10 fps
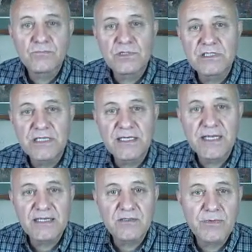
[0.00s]
We'll see
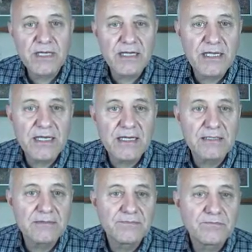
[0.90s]
it next week
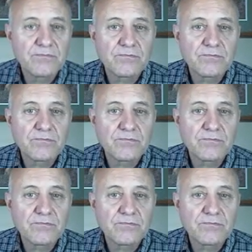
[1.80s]
again.